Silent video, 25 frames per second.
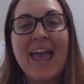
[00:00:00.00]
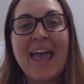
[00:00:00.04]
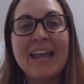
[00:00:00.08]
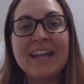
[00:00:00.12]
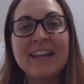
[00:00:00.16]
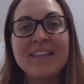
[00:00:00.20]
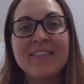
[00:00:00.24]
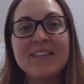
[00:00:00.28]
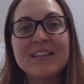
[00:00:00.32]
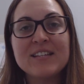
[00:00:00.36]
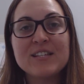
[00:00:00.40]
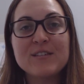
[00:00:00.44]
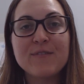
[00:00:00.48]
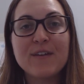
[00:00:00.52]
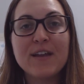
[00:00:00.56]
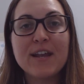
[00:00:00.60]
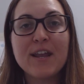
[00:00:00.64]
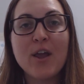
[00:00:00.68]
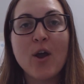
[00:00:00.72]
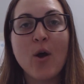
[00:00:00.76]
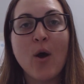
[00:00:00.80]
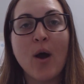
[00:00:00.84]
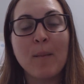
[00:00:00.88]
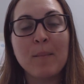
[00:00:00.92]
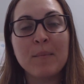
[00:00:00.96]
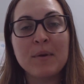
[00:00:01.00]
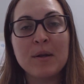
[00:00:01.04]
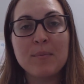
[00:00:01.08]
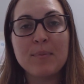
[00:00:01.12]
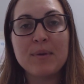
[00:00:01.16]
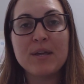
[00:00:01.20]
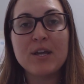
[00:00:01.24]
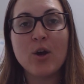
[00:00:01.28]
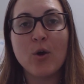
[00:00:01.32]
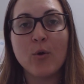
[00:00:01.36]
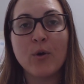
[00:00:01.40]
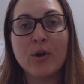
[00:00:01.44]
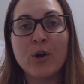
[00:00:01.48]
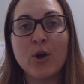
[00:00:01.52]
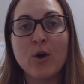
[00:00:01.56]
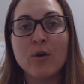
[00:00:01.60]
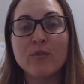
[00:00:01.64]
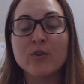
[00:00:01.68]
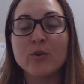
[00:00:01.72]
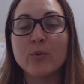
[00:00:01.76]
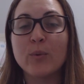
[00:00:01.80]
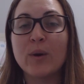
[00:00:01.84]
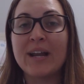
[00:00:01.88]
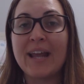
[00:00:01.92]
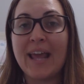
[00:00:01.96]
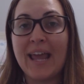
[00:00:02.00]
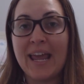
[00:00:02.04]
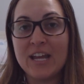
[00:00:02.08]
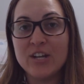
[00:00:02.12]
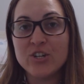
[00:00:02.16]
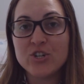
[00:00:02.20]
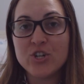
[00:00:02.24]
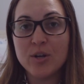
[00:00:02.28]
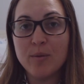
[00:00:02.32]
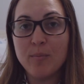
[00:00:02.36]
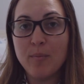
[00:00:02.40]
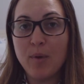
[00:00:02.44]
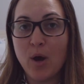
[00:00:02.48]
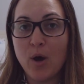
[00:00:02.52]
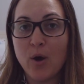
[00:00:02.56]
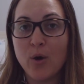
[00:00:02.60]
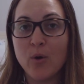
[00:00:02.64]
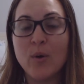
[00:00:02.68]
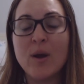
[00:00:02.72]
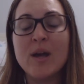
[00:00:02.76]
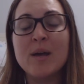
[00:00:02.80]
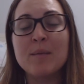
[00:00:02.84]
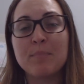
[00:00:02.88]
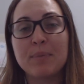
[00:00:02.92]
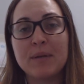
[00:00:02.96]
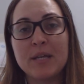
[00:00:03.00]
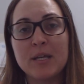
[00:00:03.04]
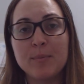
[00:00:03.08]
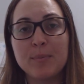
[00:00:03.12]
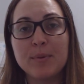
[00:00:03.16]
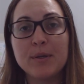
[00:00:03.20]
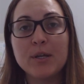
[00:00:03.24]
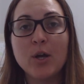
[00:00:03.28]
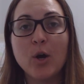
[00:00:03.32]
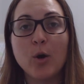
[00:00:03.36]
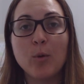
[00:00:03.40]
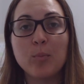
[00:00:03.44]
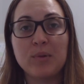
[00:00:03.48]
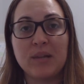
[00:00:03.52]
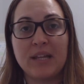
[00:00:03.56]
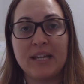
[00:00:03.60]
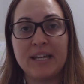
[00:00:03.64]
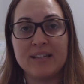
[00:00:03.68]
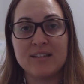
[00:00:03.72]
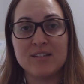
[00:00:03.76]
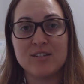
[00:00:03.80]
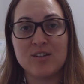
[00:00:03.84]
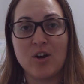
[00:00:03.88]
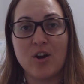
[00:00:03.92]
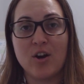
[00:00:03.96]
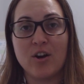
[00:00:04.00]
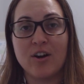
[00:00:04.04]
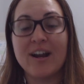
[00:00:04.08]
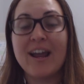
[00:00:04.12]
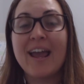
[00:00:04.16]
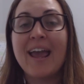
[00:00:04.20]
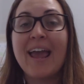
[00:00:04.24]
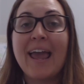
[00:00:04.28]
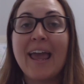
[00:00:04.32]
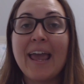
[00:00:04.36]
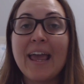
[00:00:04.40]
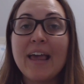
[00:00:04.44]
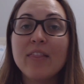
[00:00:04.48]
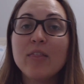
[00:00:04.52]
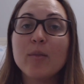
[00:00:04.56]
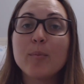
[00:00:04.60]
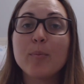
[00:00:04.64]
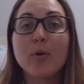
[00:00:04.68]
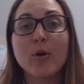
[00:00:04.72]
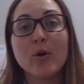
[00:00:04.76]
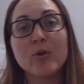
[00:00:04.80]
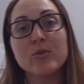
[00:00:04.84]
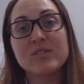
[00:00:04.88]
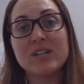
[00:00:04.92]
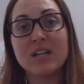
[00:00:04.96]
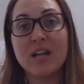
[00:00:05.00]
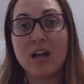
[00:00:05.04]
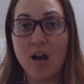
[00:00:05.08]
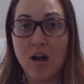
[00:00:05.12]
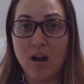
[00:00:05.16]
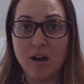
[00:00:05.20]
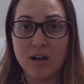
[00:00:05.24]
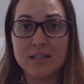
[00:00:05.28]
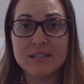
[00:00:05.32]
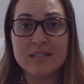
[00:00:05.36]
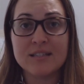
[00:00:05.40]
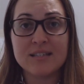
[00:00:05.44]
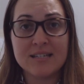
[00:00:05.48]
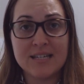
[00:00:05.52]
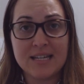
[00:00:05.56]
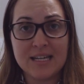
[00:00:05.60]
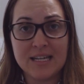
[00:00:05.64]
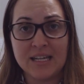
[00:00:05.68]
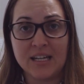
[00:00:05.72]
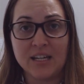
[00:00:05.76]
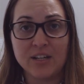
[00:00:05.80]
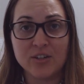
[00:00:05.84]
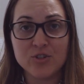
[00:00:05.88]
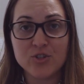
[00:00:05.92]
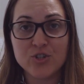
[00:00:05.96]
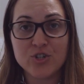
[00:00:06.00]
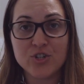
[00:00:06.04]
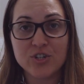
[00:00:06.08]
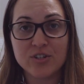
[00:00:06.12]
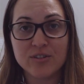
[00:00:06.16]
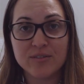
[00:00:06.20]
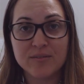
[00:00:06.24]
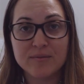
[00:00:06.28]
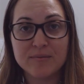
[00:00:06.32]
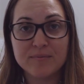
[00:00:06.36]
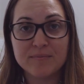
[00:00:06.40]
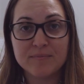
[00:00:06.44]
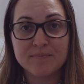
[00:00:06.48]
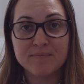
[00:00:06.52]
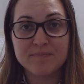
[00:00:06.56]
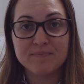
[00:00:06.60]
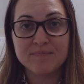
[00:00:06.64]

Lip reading: and in this video I'm going to be going over what HMO and PPO plans are and the pros and cons to each.